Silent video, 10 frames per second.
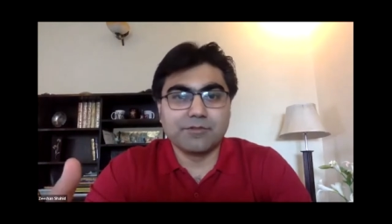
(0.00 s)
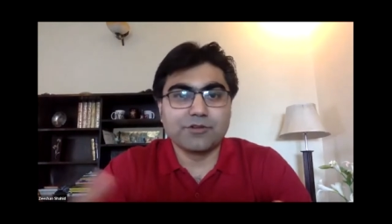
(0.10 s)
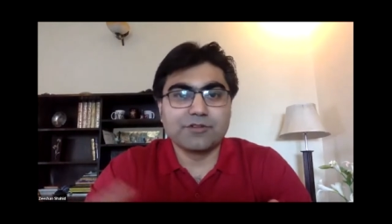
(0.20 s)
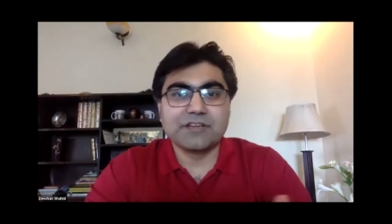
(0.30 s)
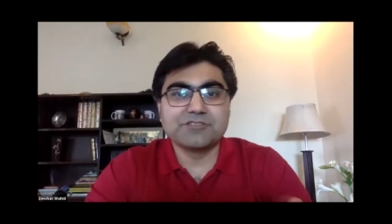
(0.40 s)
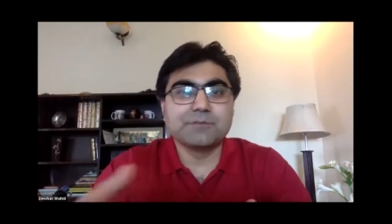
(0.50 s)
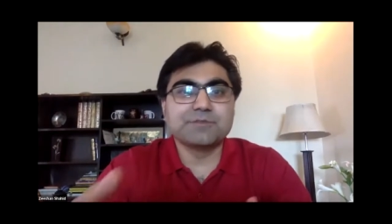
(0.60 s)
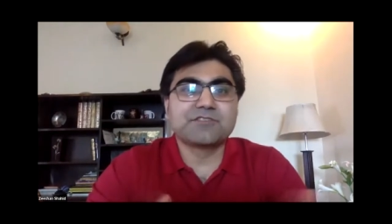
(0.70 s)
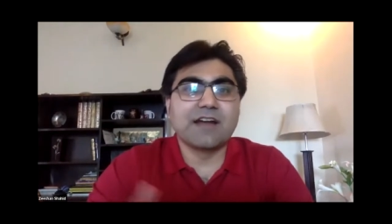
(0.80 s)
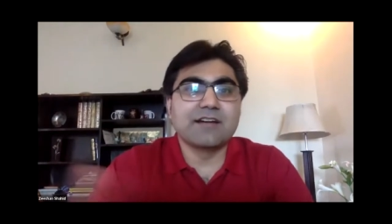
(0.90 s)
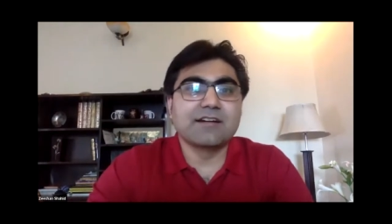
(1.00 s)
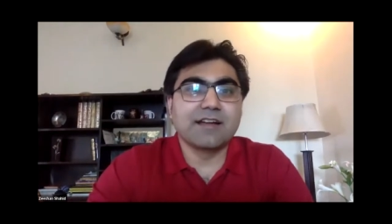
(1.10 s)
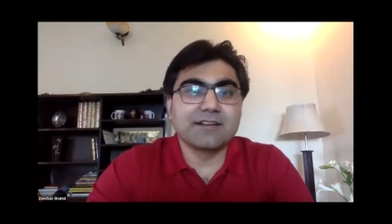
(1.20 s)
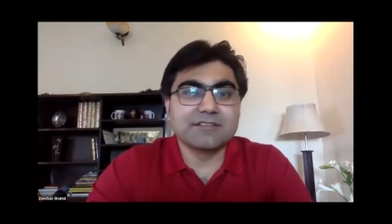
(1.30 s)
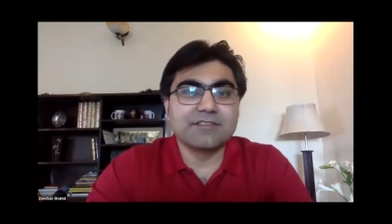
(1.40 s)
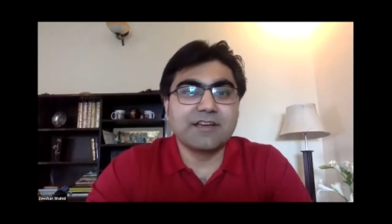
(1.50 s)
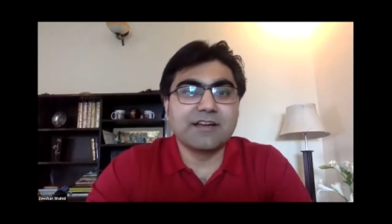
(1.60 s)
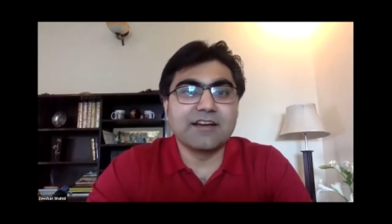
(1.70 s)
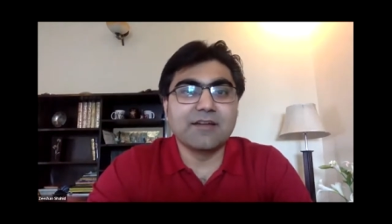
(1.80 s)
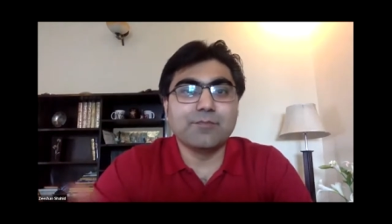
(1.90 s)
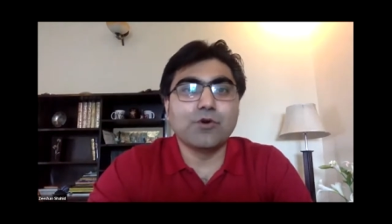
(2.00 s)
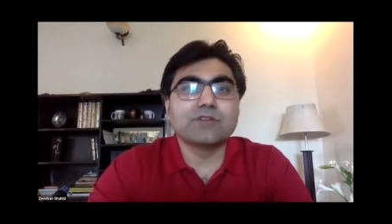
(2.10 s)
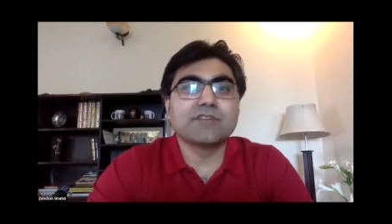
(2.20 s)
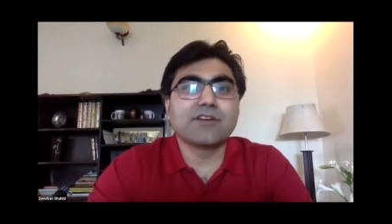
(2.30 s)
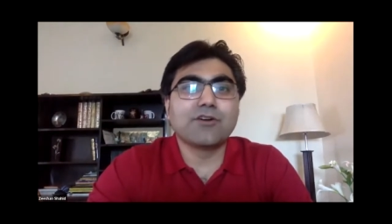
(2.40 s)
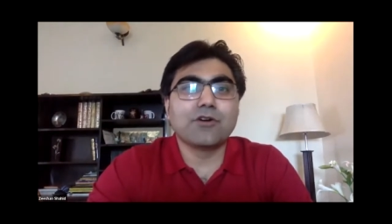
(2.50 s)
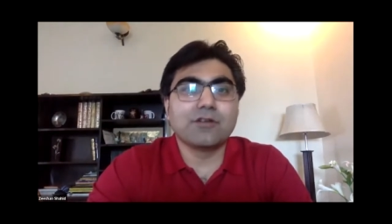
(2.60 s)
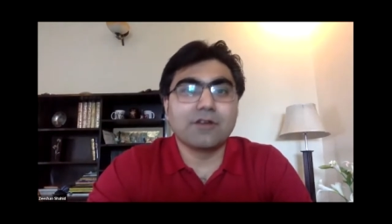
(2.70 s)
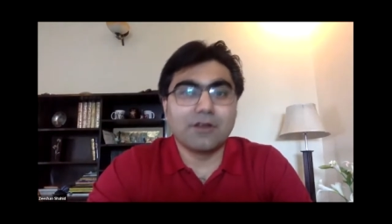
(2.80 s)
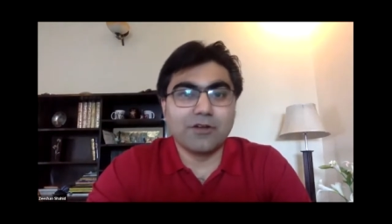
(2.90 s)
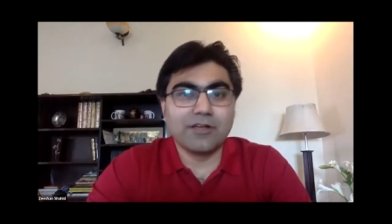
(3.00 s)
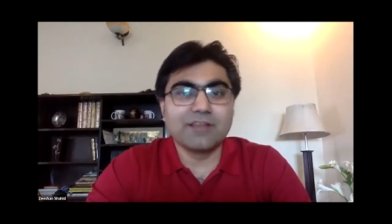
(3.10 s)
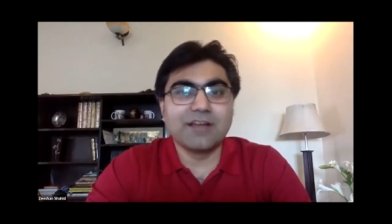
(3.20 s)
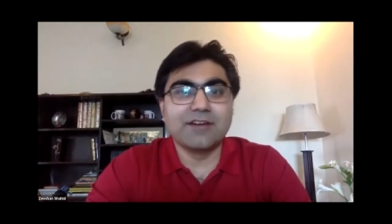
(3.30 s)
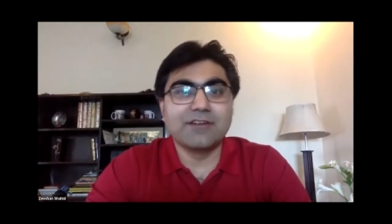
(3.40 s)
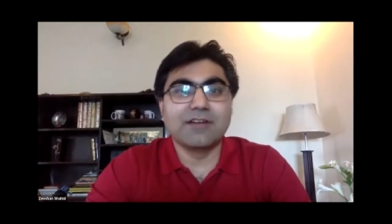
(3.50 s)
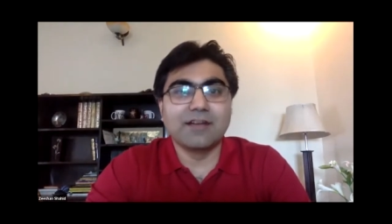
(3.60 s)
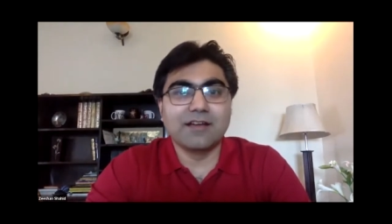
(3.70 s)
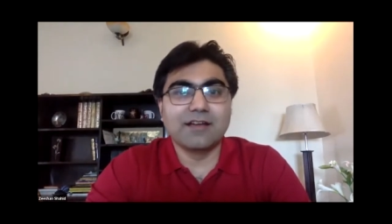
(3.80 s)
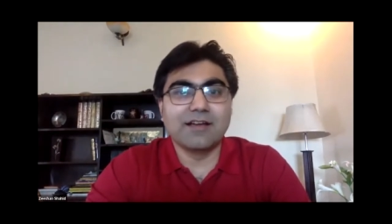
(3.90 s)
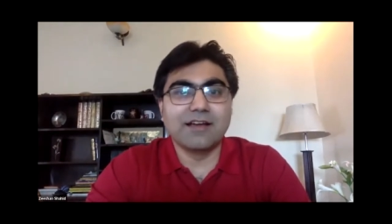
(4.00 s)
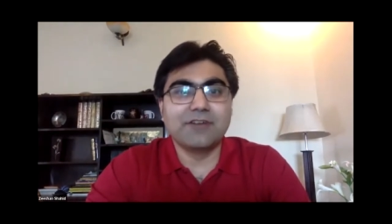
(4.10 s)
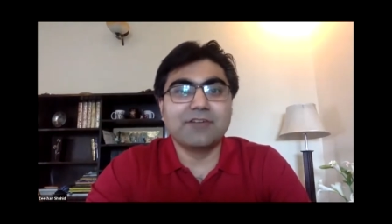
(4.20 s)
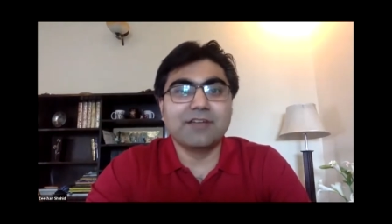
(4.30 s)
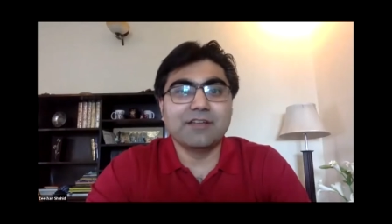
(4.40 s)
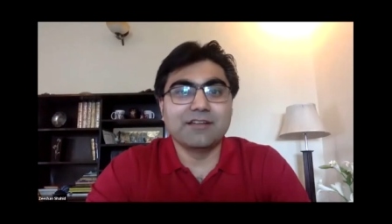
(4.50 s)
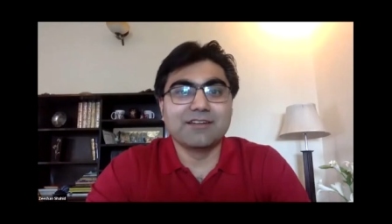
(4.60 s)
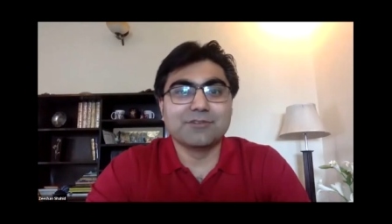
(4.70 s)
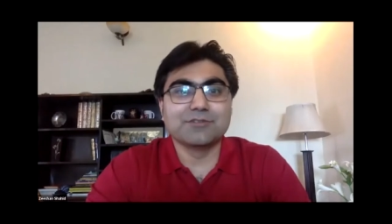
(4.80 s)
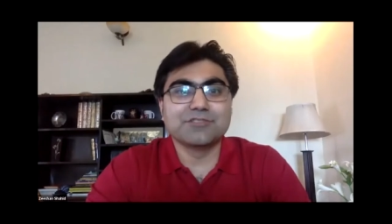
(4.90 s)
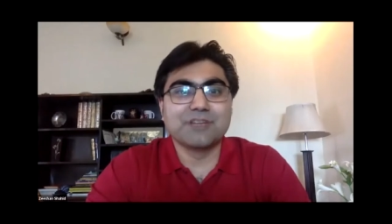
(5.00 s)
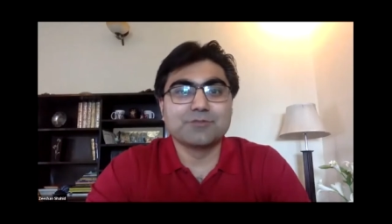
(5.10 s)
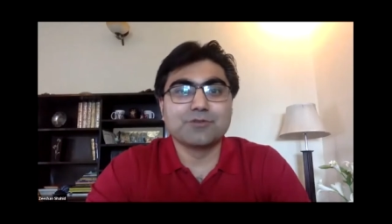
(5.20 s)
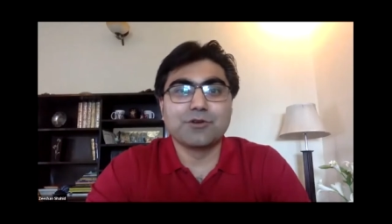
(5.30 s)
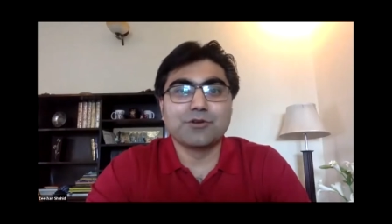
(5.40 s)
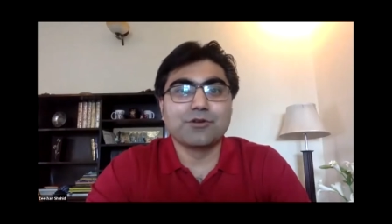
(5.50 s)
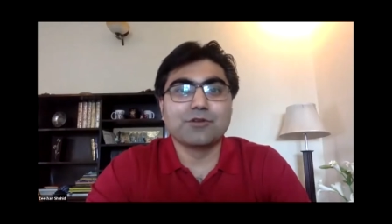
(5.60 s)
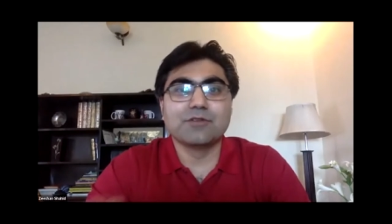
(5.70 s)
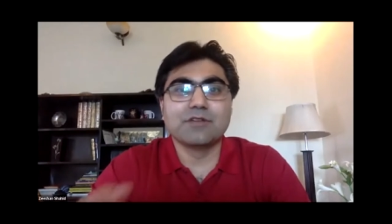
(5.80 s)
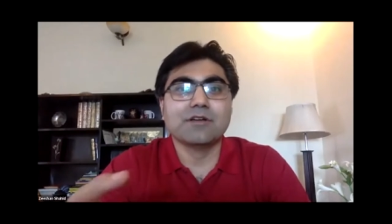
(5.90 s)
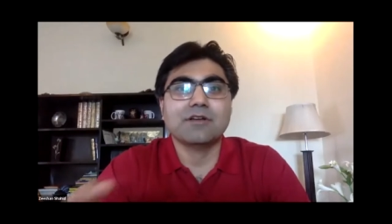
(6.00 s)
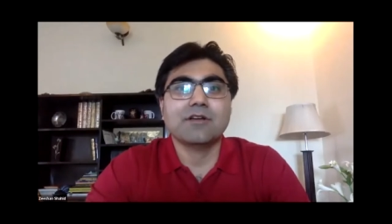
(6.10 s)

You know, there are ships stranded at the sea right now. Ports are not allowing the ent uh, entry to the ships, or you mm -hmm. know the